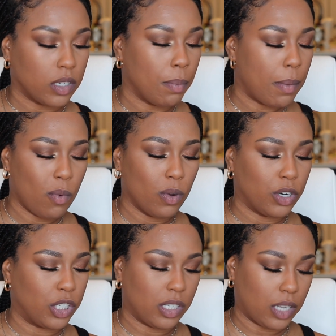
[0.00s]
some people
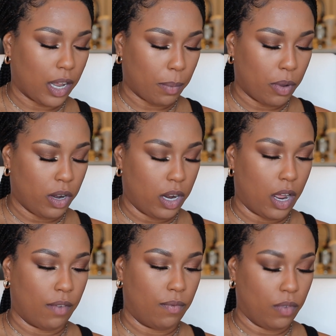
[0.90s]
were just like putting
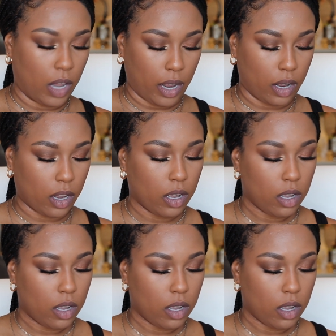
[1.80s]
it like